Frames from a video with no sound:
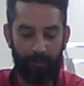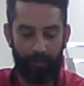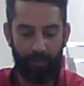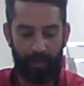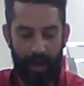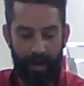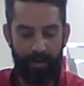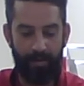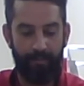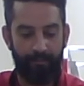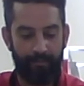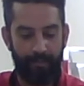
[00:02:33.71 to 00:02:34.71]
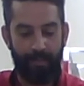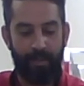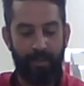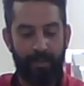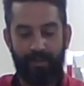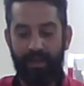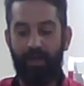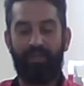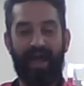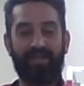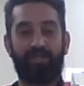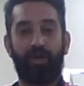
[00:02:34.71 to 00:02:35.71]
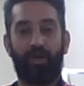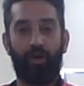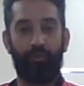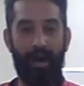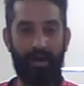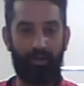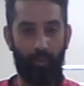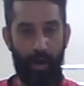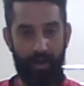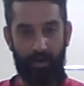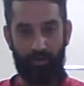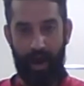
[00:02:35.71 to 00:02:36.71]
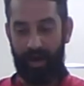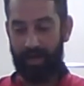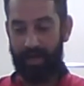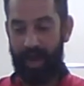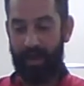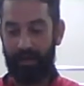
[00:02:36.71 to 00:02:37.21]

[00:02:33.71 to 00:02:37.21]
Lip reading: Okay? Now that's the correct way to crack an egg.